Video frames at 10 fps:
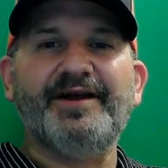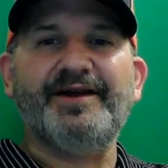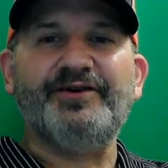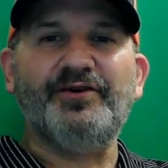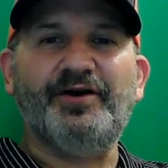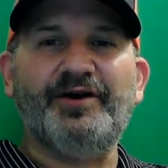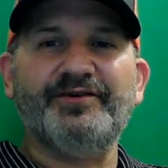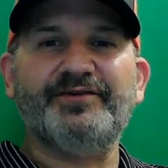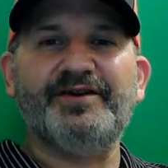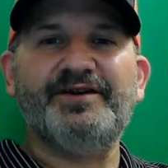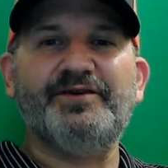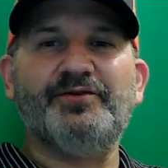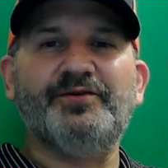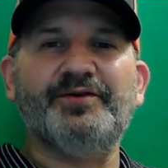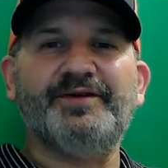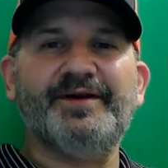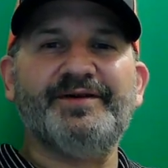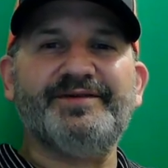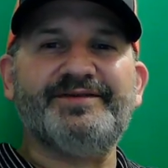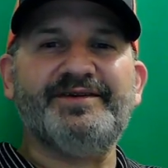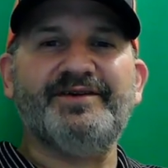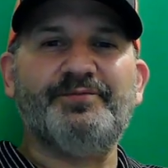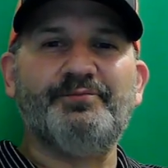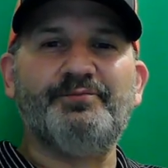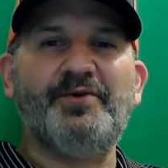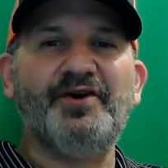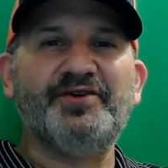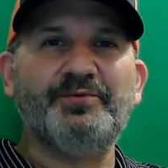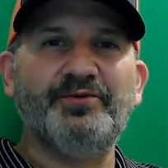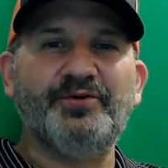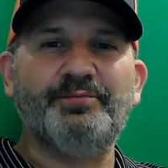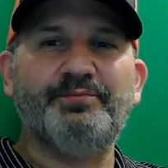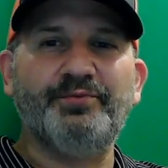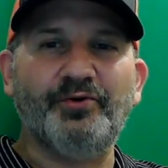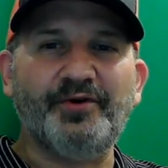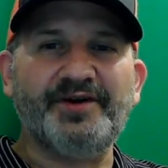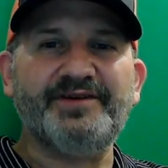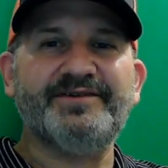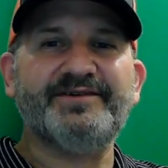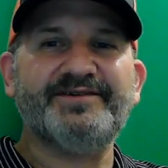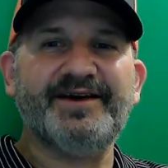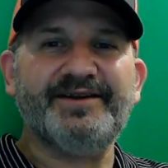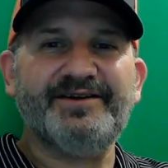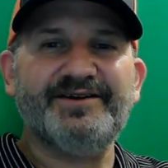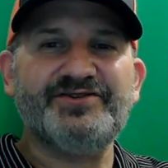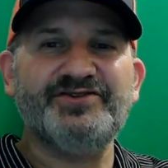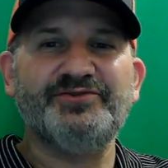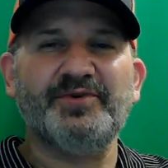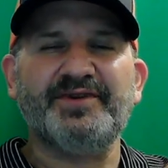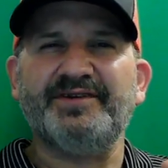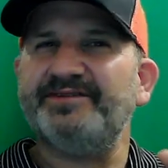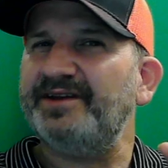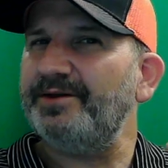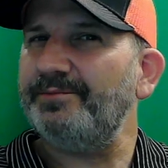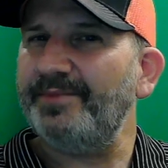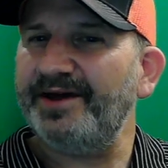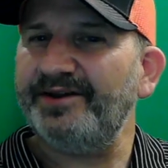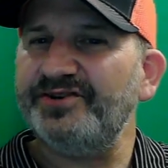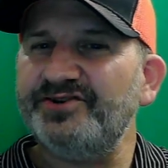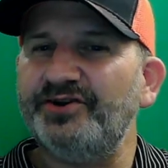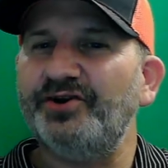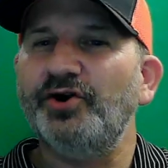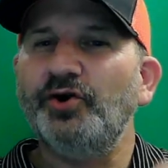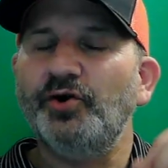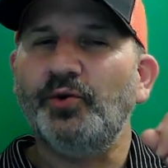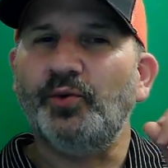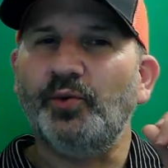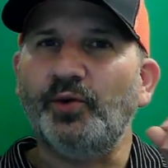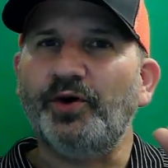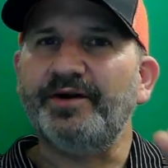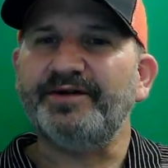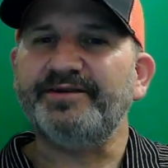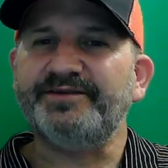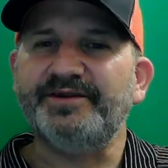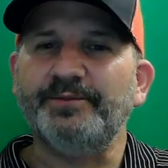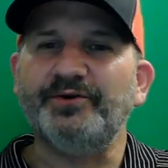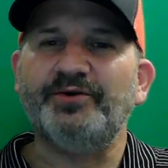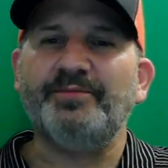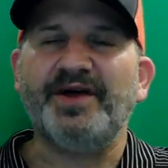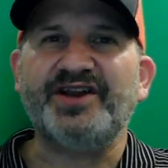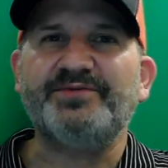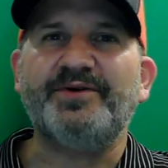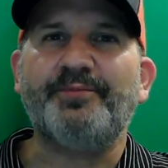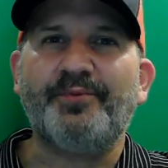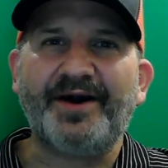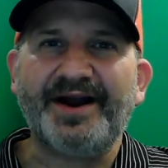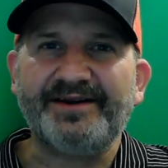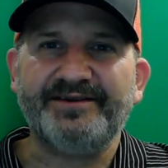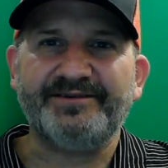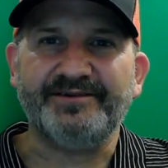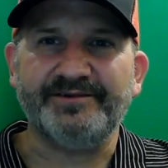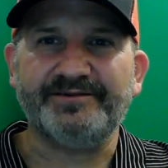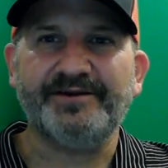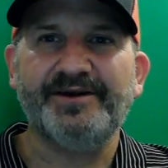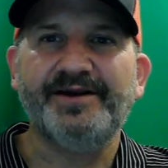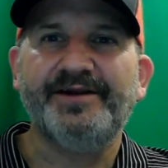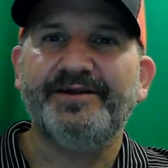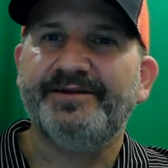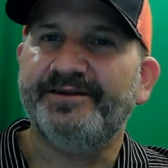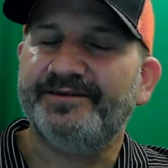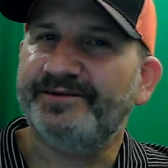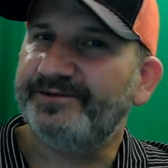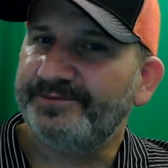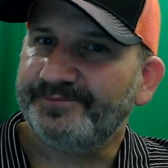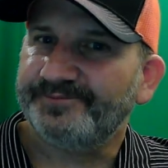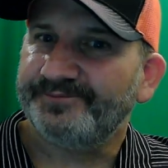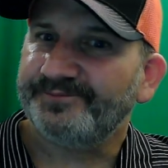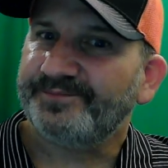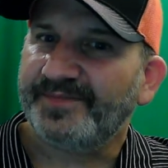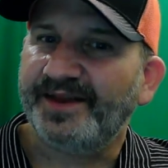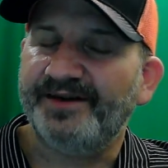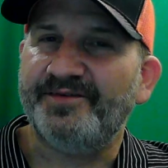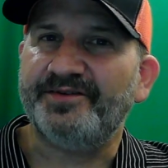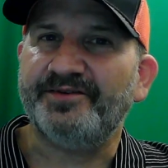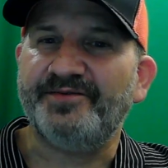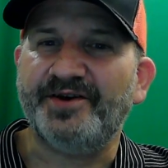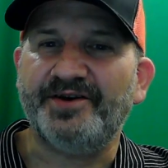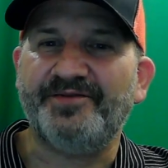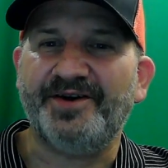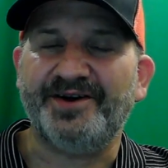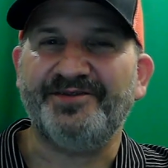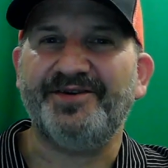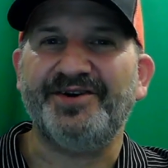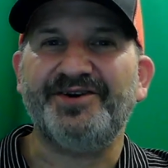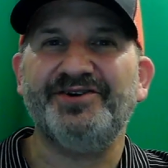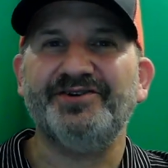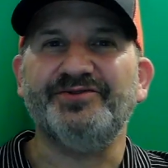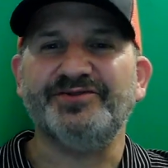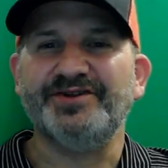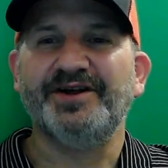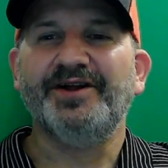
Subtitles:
And you also need to see if multiple employees cite issues with the same manager or similar management practices. This is obviously very, very, very huge.